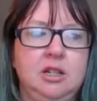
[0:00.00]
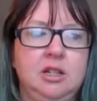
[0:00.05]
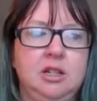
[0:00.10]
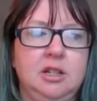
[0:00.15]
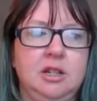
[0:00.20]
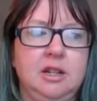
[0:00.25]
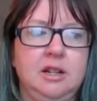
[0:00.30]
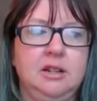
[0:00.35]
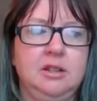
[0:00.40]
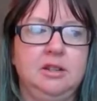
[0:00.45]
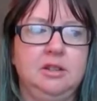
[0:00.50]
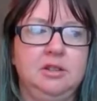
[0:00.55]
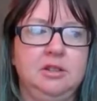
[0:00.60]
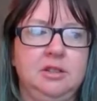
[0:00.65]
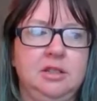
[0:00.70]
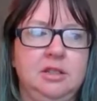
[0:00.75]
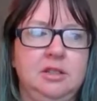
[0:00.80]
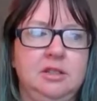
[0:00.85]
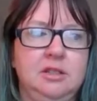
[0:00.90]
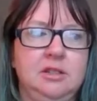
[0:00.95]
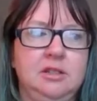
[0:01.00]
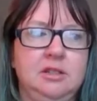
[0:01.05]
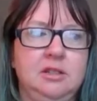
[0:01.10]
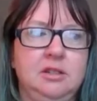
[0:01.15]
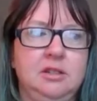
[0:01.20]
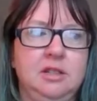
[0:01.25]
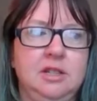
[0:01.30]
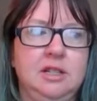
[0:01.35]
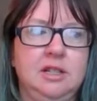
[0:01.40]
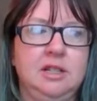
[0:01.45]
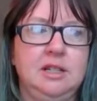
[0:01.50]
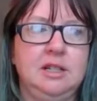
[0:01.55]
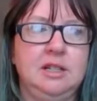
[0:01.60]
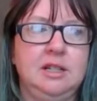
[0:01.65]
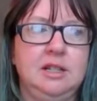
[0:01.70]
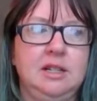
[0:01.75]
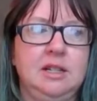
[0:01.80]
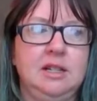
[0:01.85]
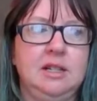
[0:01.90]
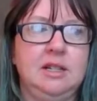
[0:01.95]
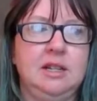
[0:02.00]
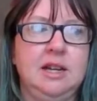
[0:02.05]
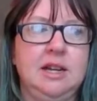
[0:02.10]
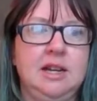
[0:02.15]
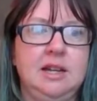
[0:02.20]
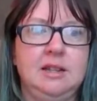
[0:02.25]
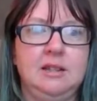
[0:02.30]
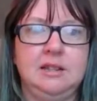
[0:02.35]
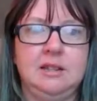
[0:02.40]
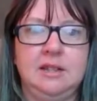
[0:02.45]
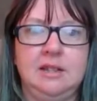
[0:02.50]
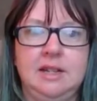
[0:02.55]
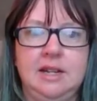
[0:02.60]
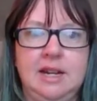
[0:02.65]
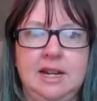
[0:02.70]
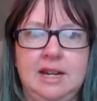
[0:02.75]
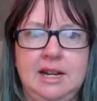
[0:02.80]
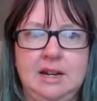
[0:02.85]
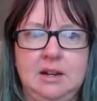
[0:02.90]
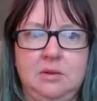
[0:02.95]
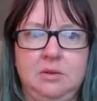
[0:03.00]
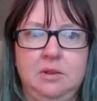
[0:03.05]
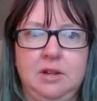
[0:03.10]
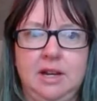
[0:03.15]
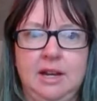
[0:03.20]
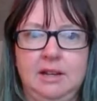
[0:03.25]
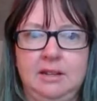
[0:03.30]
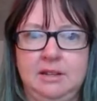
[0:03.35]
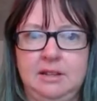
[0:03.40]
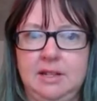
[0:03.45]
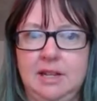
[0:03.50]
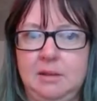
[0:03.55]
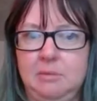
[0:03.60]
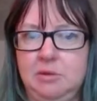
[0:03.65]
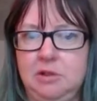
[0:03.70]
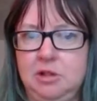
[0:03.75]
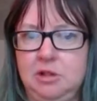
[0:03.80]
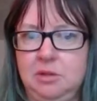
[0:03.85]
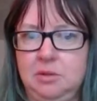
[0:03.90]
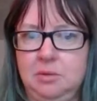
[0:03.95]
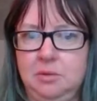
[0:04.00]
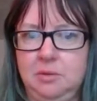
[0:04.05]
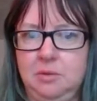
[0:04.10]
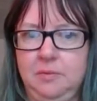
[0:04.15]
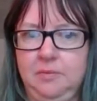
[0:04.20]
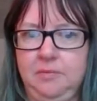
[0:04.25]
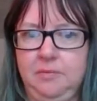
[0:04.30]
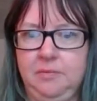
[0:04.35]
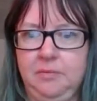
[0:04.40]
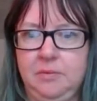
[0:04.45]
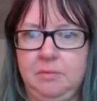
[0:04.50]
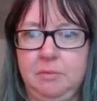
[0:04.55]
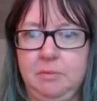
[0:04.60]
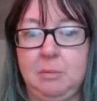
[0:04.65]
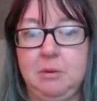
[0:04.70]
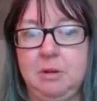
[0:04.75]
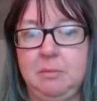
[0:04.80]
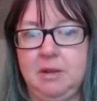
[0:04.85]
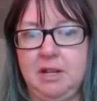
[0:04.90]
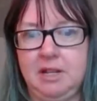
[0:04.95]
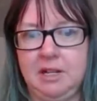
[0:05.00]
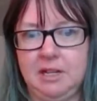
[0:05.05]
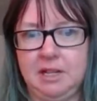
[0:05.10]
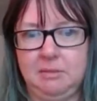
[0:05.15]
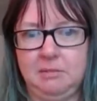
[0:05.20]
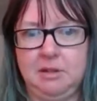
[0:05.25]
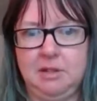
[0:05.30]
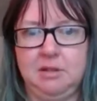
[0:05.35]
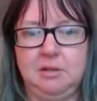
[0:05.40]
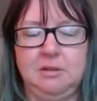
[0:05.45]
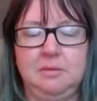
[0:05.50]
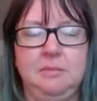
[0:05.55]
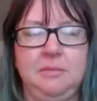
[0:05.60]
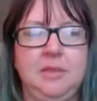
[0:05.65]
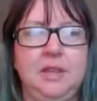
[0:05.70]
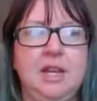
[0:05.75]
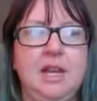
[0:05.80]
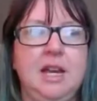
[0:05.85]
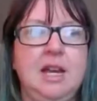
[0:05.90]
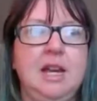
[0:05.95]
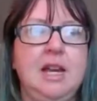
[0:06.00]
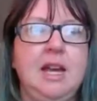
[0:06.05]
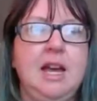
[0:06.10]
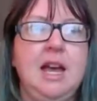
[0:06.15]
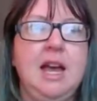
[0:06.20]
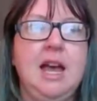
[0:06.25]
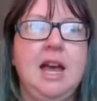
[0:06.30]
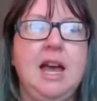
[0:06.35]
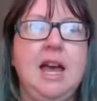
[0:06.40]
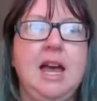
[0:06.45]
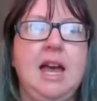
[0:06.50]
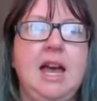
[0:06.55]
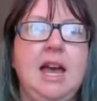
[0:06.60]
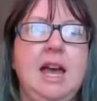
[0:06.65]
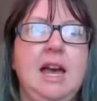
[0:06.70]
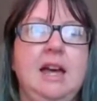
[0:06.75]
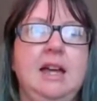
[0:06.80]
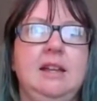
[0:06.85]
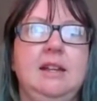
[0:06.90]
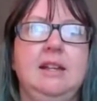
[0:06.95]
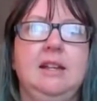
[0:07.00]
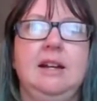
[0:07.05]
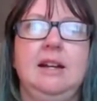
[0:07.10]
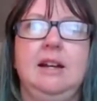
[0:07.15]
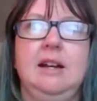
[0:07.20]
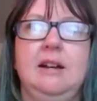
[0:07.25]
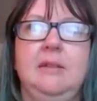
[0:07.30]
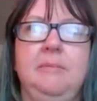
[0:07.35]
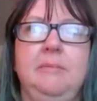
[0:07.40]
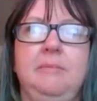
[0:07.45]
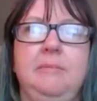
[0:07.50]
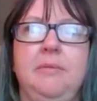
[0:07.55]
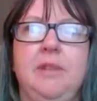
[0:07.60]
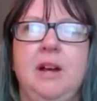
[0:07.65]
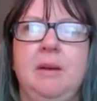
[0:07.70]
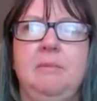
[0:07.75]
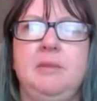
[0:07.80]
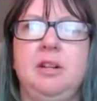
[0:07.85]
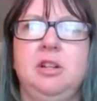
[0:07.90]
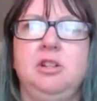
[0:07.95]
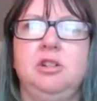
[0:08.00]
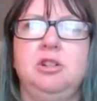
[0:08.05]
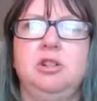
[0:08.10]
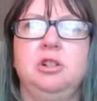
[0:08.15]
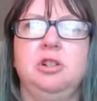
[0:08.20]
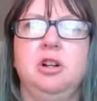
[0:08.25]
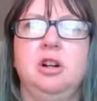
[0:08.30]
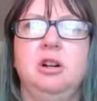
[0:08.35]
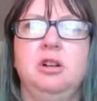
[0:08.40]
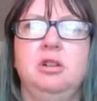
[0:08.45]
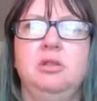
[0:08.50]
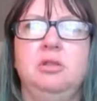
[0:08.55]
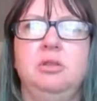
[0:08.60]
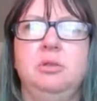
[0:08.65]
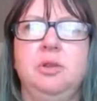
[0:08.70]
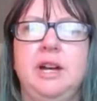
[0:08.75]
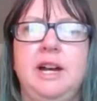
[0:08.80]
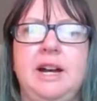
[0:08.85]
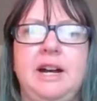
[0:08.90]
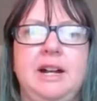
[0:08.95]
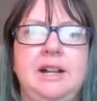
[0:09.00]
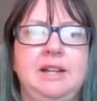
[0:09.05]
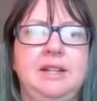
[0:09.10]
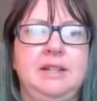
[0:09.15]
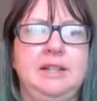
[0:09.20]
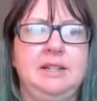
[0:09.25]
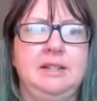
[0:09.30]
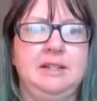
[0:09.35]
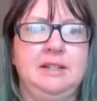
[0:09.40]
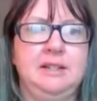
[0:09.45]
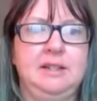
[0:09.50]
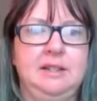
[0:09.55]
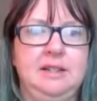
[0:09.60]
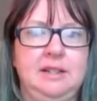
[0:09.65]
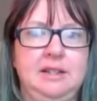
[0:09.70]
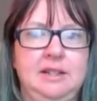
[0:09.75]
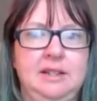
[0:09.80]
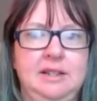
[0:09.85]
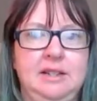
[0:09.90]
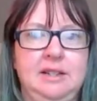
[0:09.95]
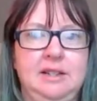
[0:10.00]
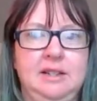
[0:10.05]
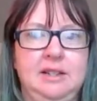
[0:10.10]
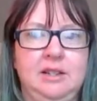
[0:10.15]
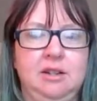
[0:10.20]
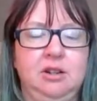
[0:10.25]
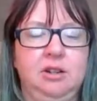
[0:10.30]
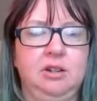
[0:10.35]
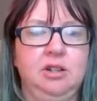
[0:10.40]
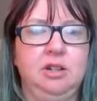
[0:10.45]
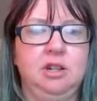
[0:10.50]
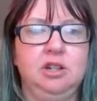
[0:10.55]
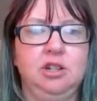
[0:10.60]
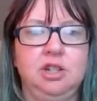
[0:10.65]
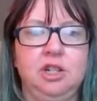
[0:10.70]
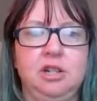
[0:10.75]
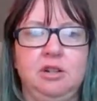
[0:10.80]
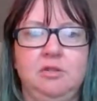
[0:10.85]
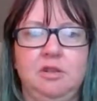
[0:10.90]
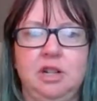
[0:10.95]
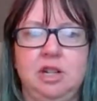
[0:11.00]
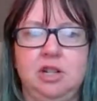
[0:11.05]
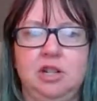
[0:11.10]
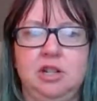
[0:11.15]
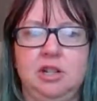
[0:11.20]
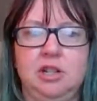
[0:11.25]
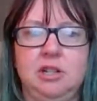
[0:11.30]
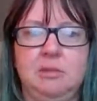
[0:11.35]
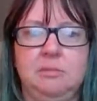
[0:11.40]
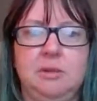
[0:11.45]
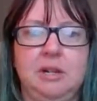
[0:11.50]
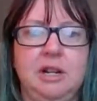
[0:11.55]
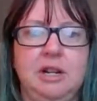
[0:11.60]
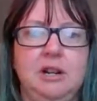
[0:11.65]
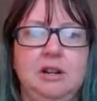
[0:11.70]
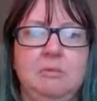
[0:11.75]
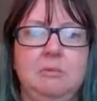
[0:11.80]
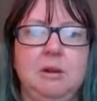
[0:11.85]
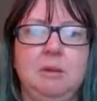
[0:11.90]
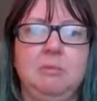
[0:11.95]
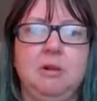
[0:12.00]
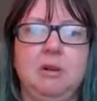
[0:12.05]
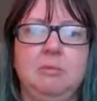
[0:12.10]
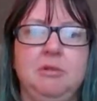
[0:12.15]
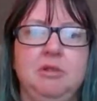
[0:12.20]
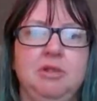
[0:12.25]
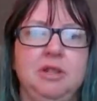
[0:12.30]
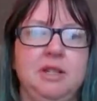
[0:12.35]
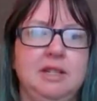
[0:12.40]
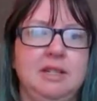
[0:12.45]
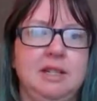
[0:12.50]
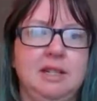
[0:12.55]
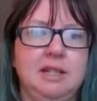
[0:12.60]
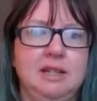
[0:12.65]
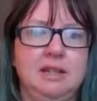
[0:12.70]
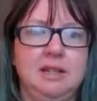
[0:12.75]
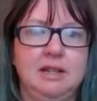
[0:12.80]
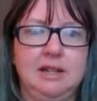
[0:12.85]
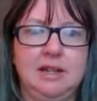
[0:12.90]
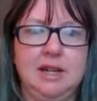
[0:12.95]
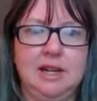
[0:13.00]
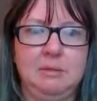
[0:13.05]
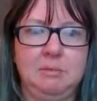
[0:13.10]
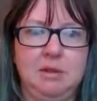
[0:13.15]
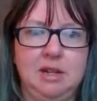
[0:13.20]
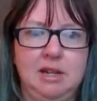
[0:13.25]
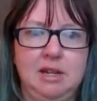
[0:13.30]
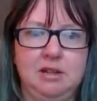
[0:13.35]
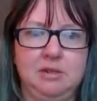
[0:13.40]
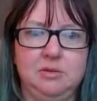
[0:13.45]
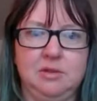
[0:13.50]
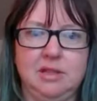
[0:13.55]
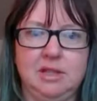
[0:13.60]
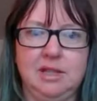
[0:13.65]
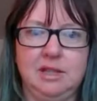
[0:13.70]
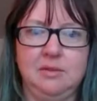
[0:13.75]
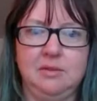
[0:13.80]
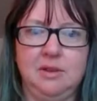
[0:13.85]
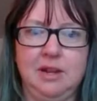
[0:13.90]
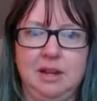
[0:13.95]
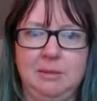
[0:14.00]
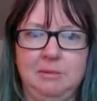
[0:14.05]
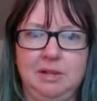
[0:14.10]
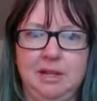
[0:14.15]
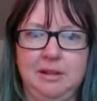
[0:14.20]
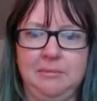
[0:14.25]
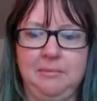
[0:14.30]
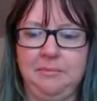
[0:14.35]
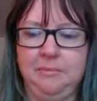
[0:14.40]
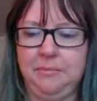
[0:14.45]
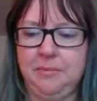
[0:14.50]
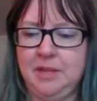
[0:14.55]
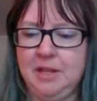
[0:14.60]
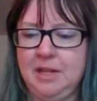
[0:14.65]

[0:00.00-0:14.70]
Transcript: She's got another sister that has it now, has type 2. My mom had type 2. And I'm not sure all who had it in the earlier generations, but I know my mom always said that diabetes was in the family.